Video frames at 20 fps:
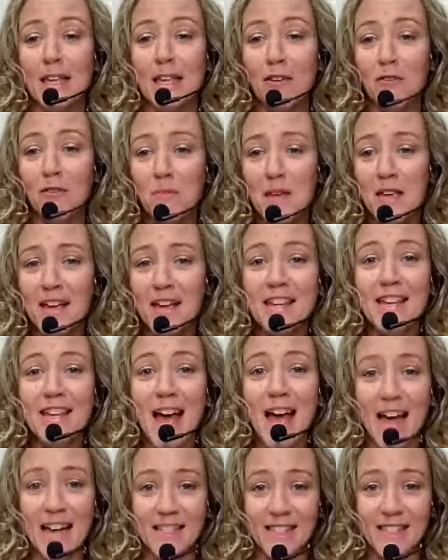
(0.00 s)
Give me a
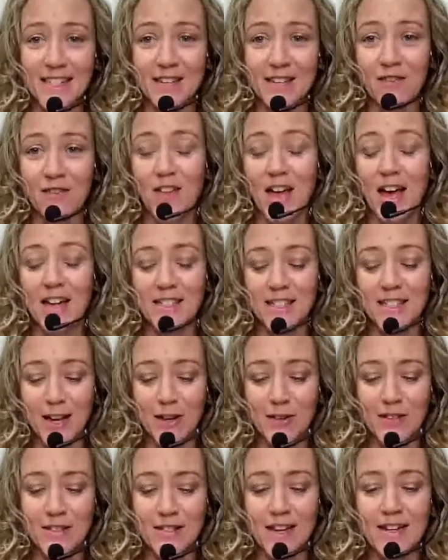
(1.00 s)
yes if that
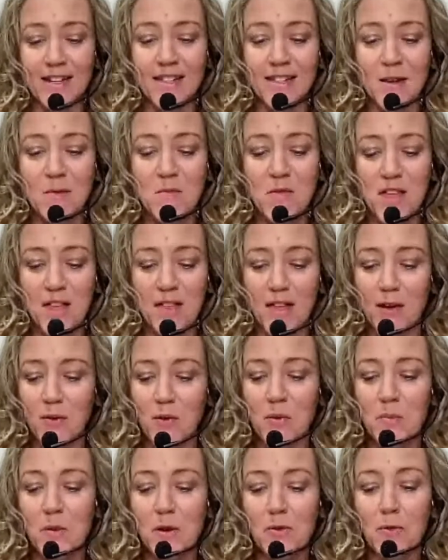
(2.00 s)
sounds like something that
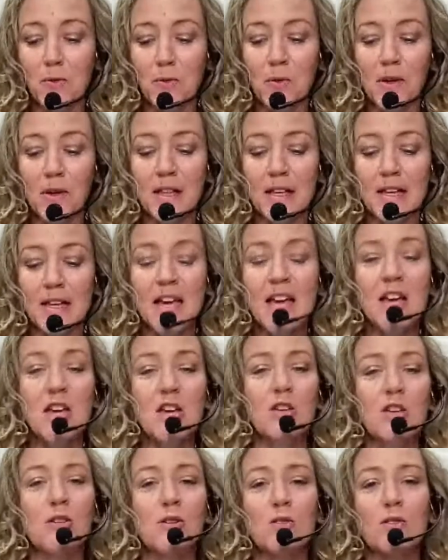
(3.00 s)
would be really
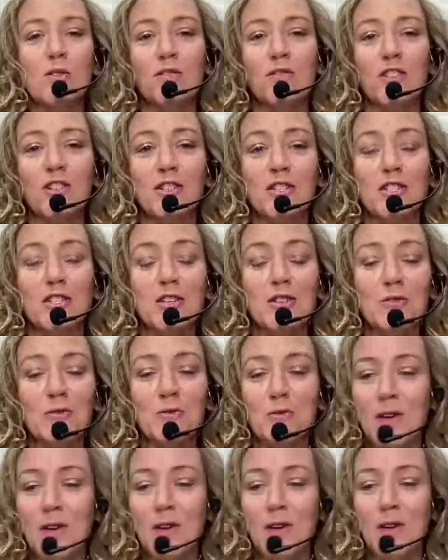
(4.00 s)
useful to you.
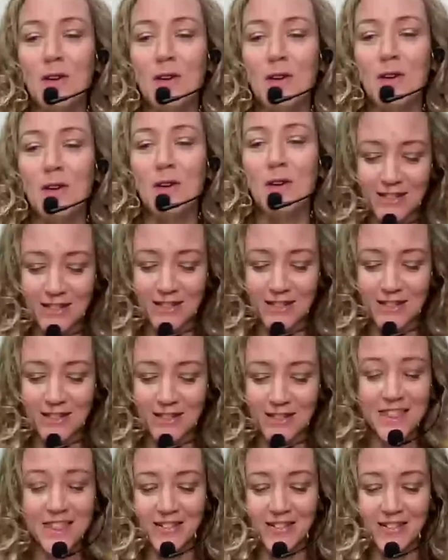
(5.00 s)
Write the yes
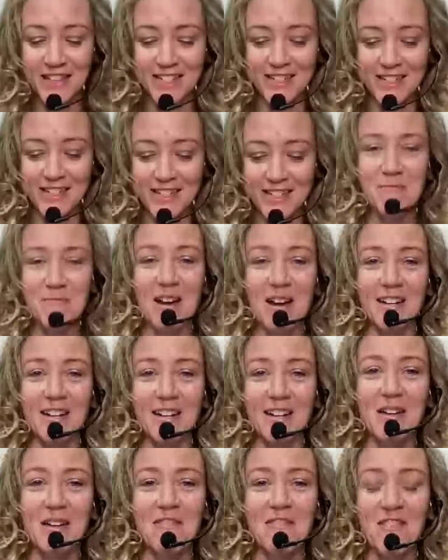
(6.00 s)
right there in the chat
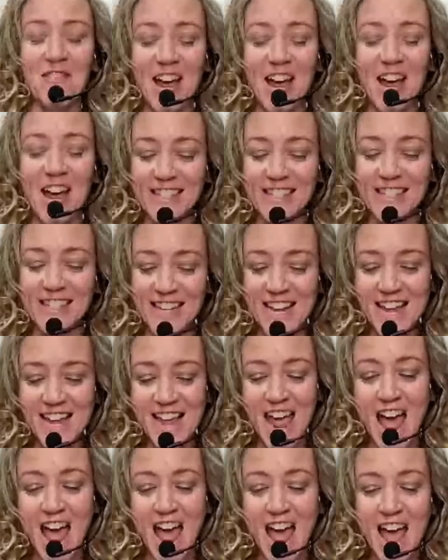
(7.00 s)
box, my friends.
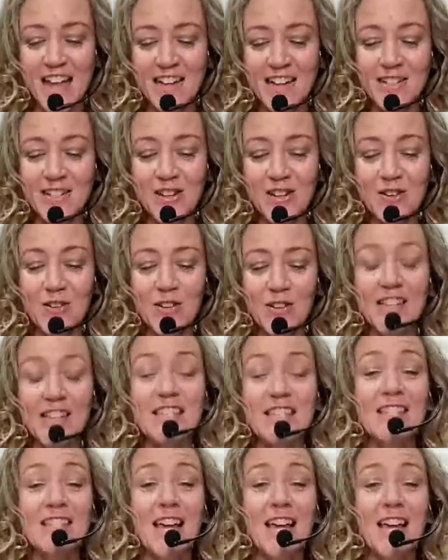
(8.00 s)
And so the
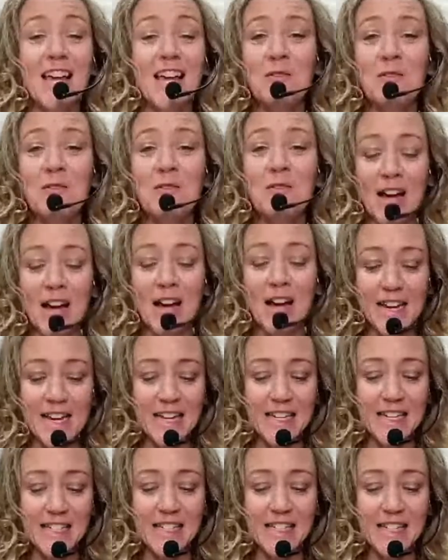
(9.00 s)
second one
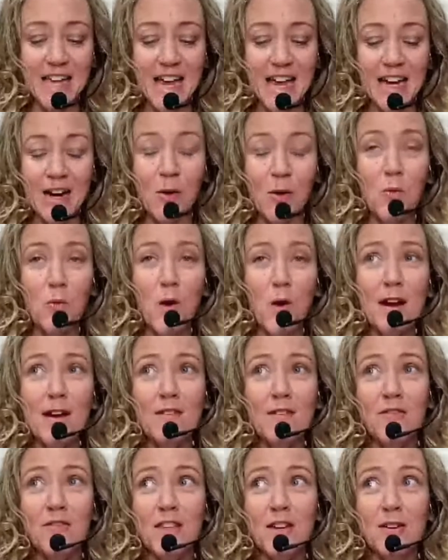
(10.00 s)
is like one
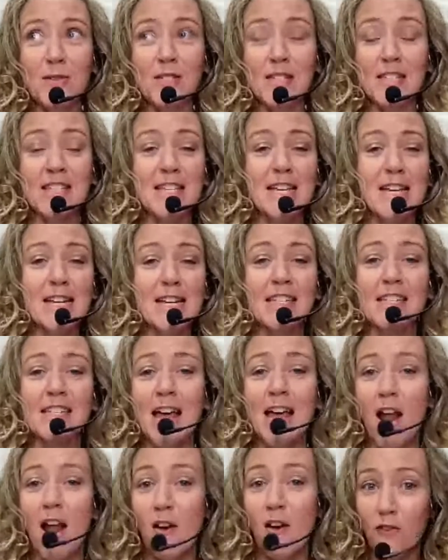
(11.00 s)
of those things
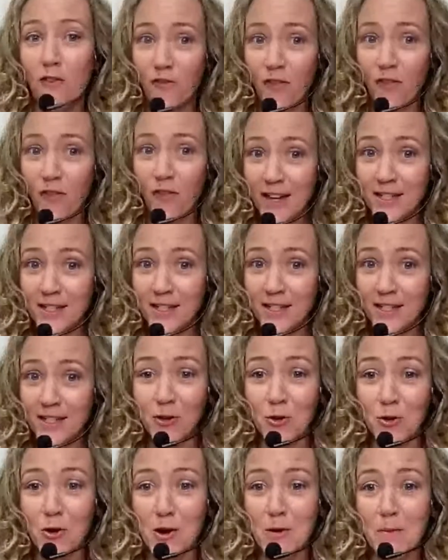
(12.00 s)
that affects
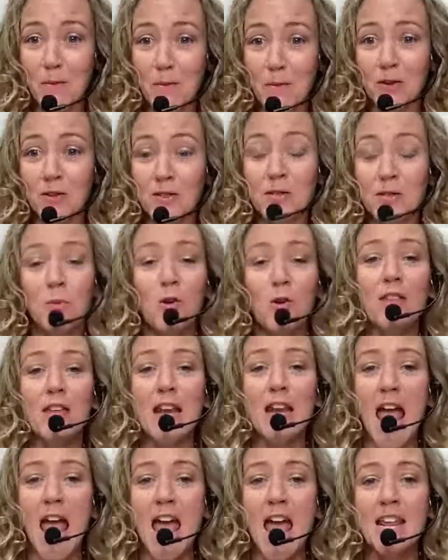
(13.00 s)
your hormones more
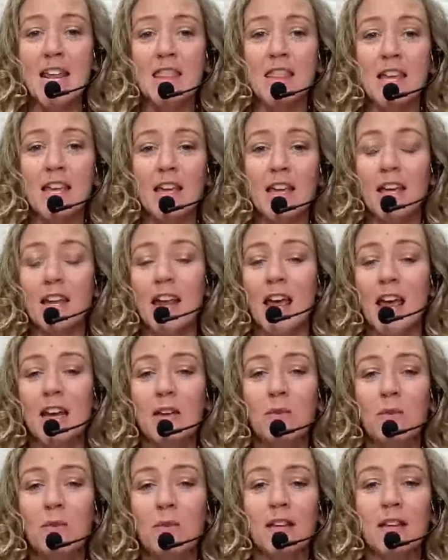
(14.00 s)
than anything. Can
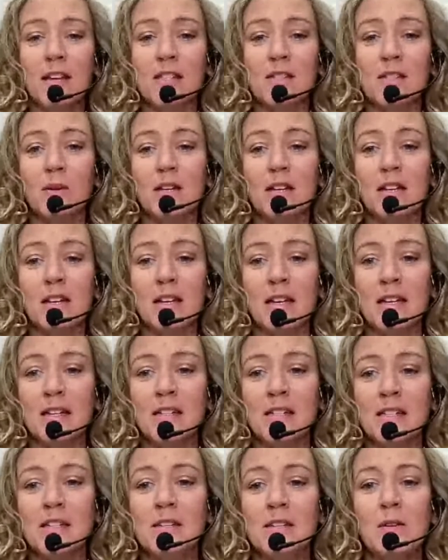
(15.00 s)
anyone guess what it
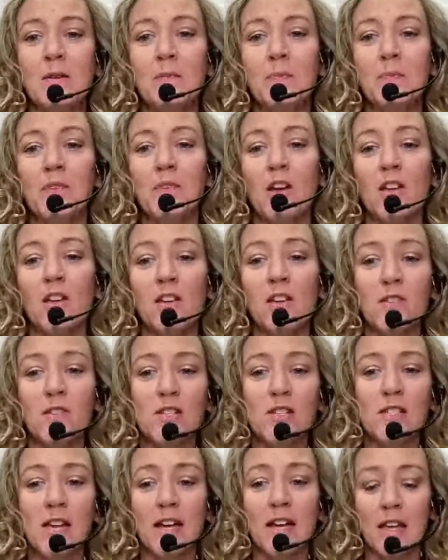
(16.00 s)
is? I'll give you
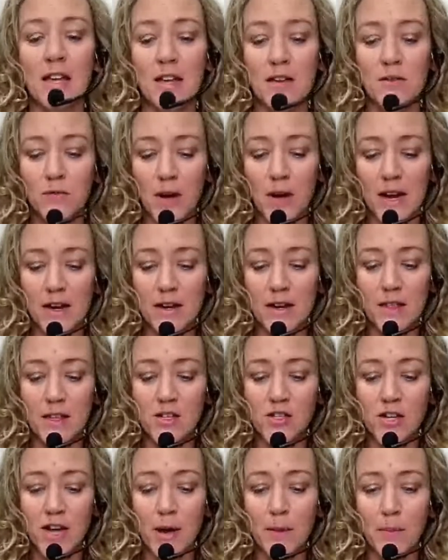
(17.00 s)
a second. Write it in
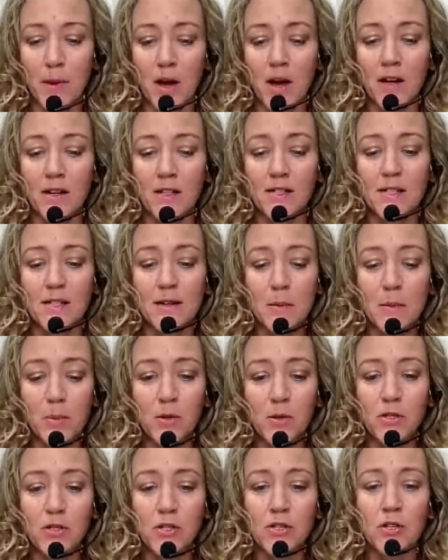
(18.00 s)
the chat box.
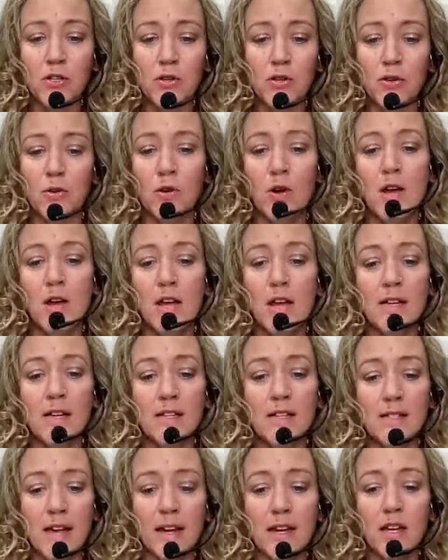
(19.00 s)
Number 2,
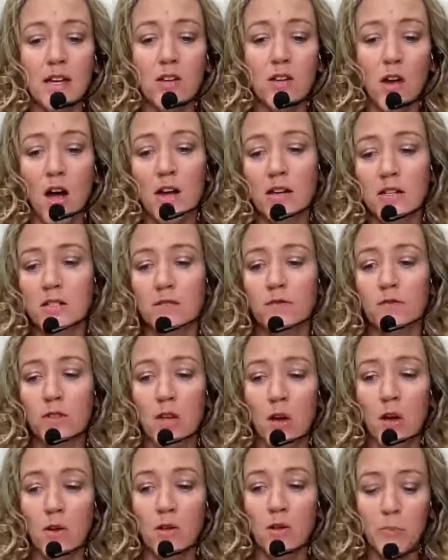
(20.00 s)
second cause of
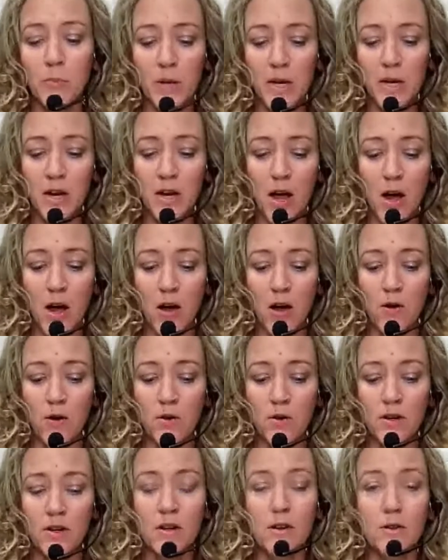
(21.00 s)
low
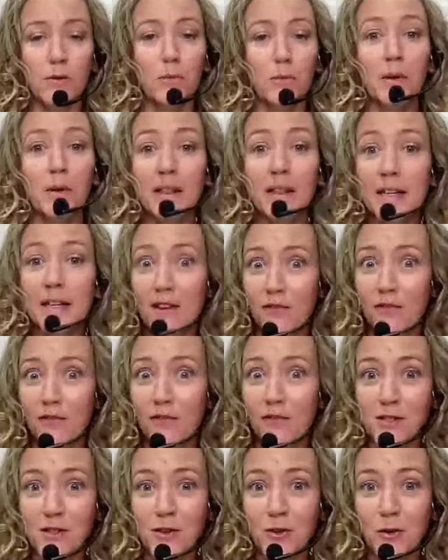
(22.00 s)
libido really
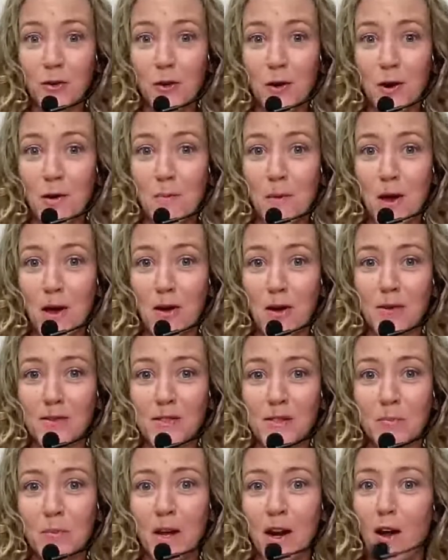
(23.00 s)
affects your
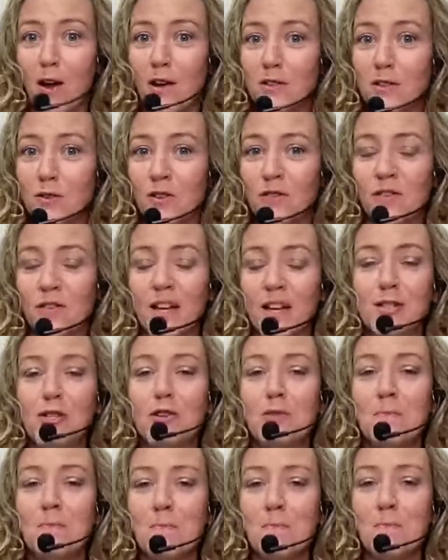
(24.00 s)
hormones, but also affects
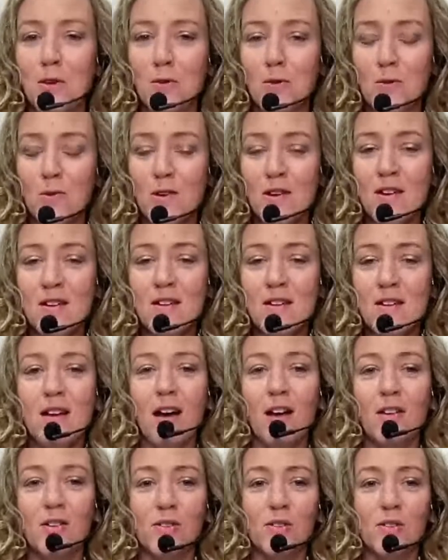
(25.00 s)
your mood,
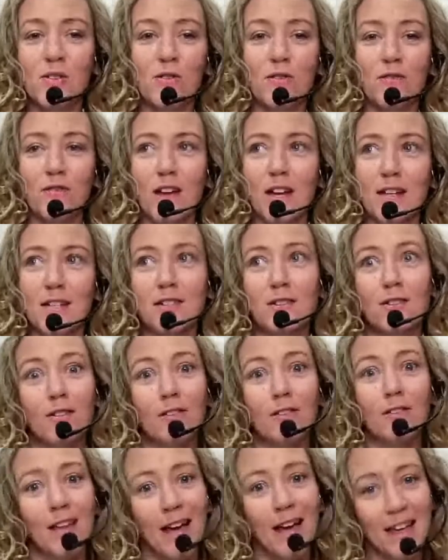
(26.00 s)
also affects
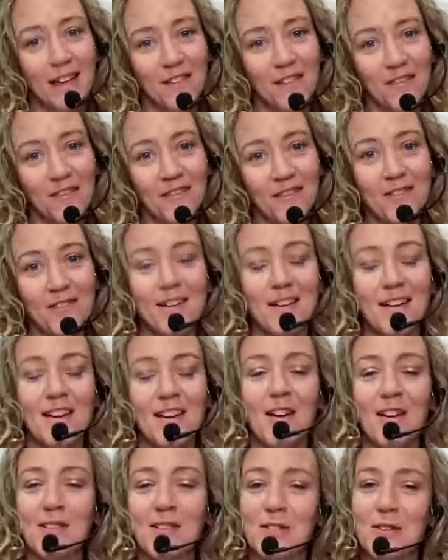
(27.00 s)
your life,
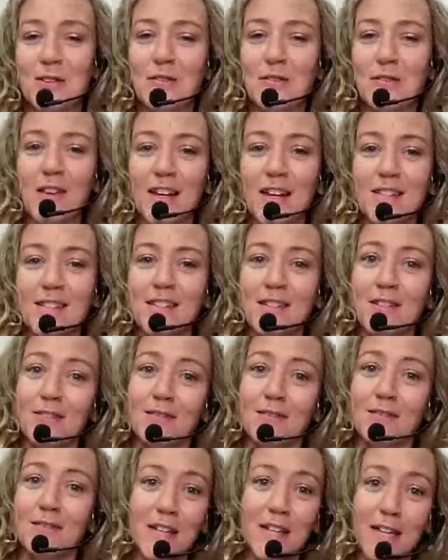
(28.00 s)
also affects
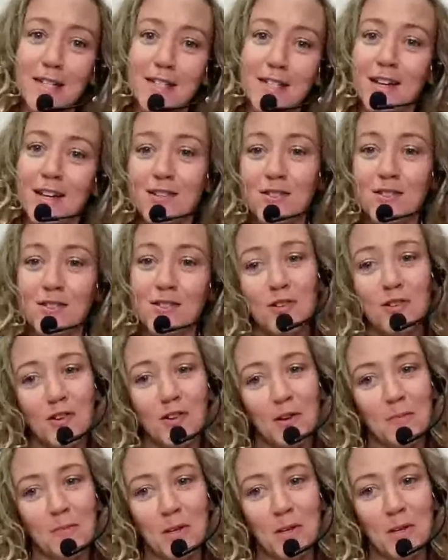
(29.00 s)
your digestion,
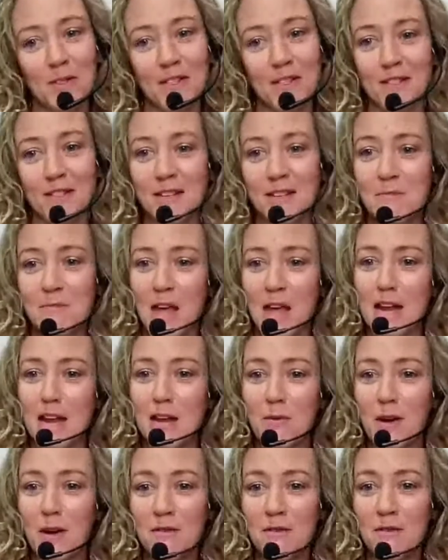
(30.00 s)
your immune system.
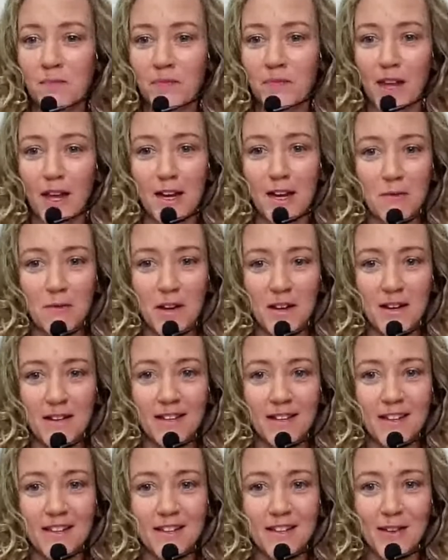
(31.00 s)
Anyone?
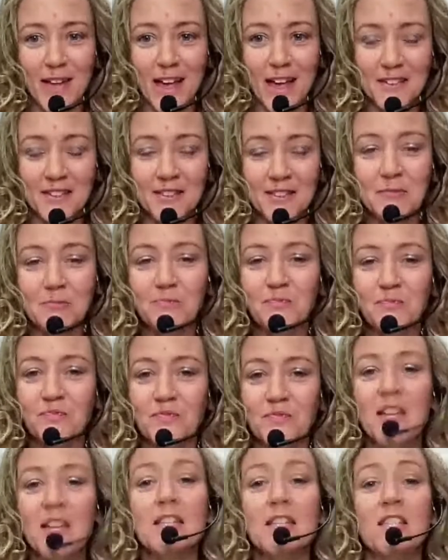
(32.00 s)
Can you guess?
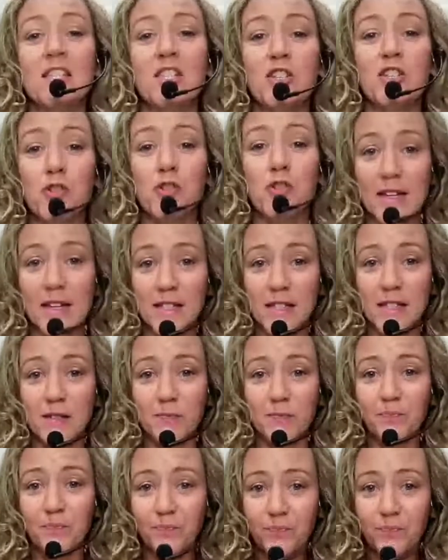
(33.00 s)
It's stress.